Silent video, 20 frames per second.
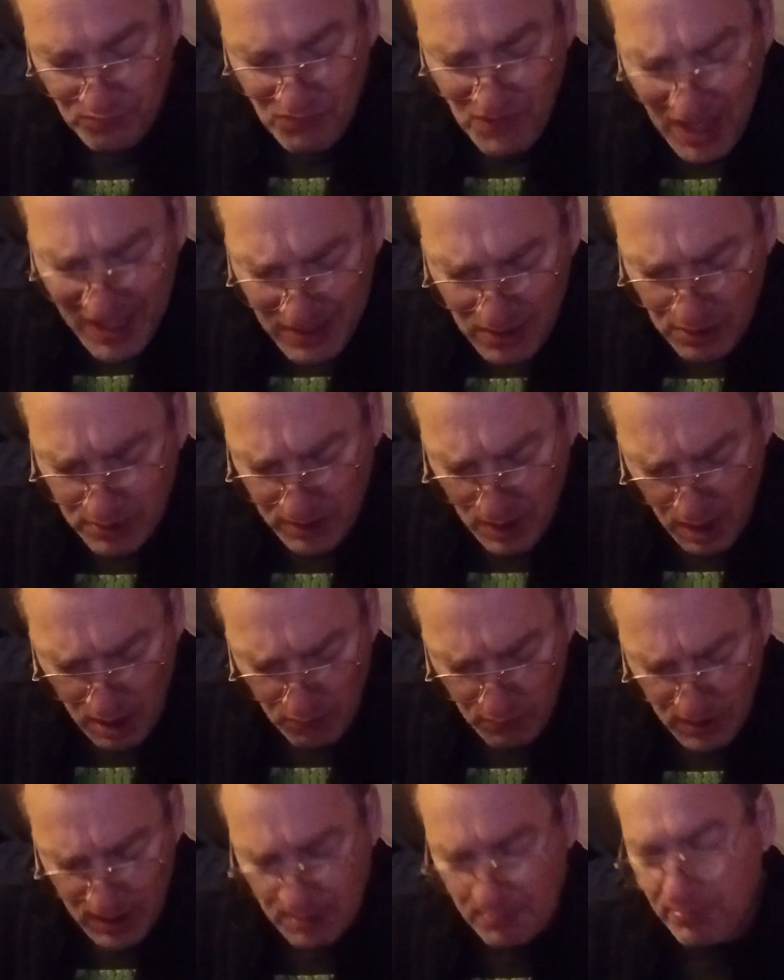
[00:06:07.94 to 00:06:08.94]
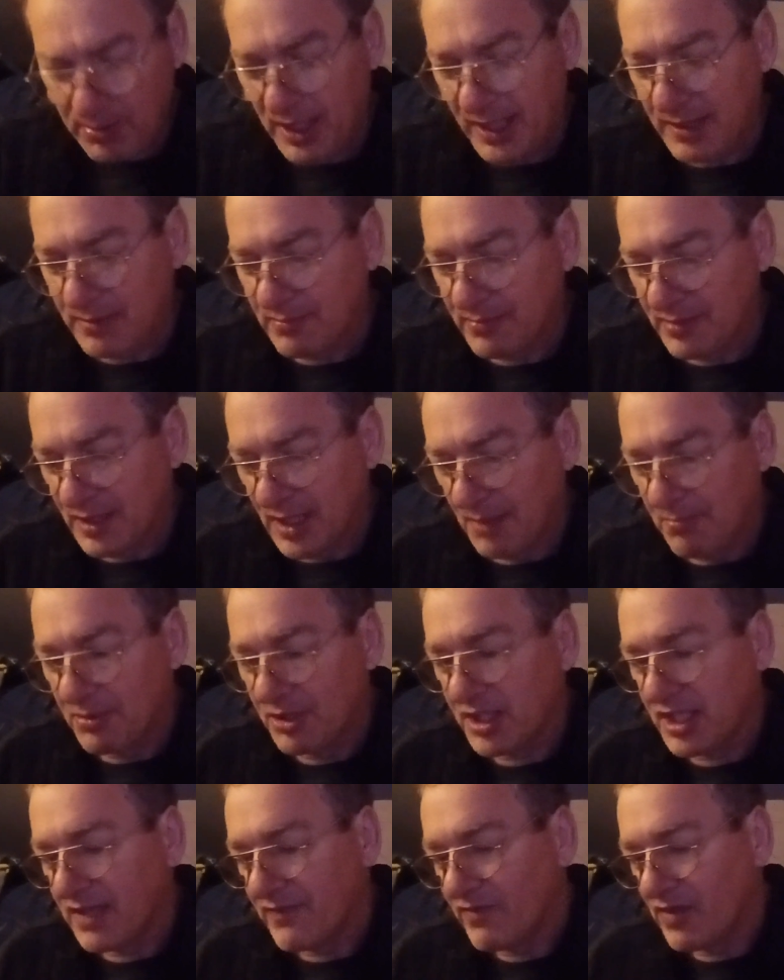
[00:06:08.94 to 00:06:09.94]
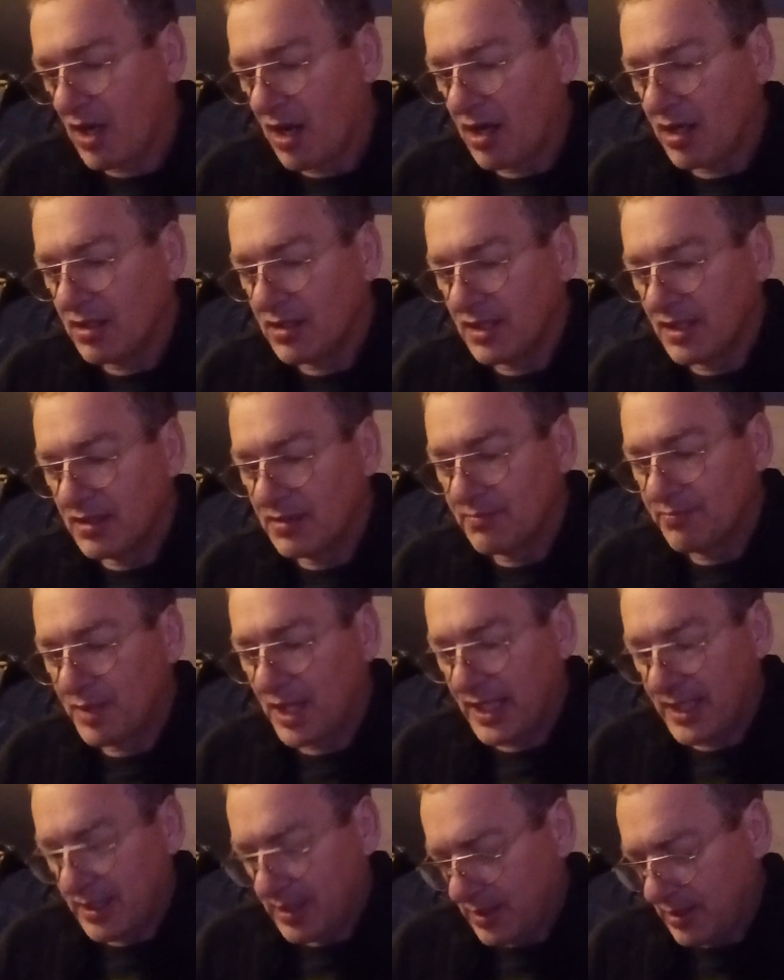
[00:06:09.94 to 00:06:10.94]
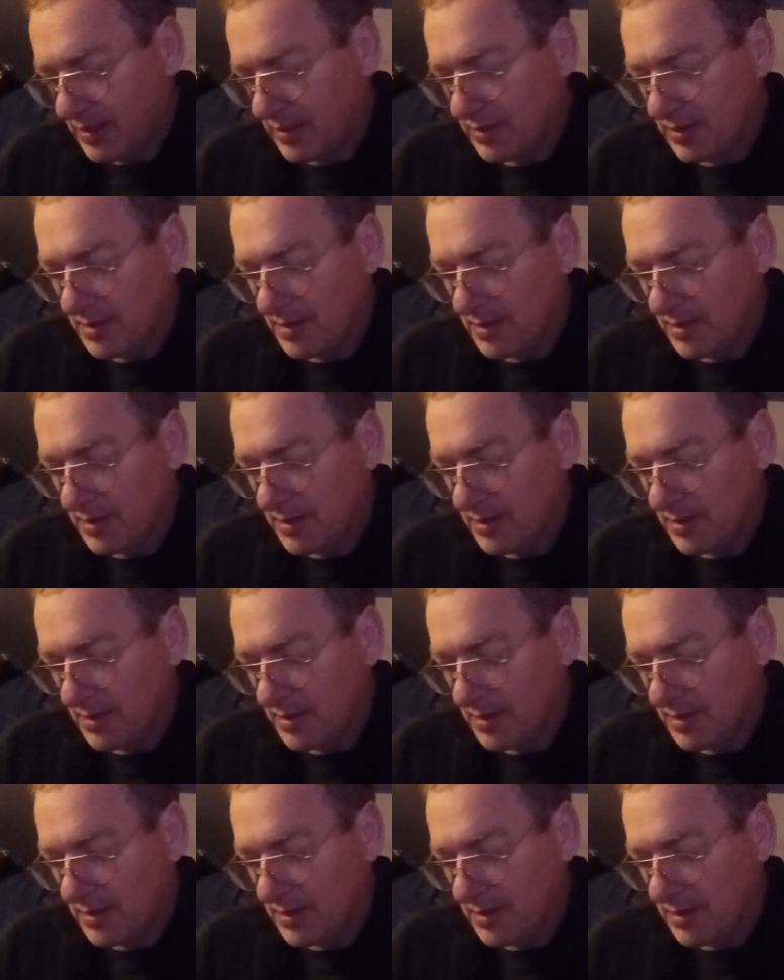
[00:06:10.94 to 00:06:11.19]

I know y'all want a bite. I'm gonna give you all a little bite here.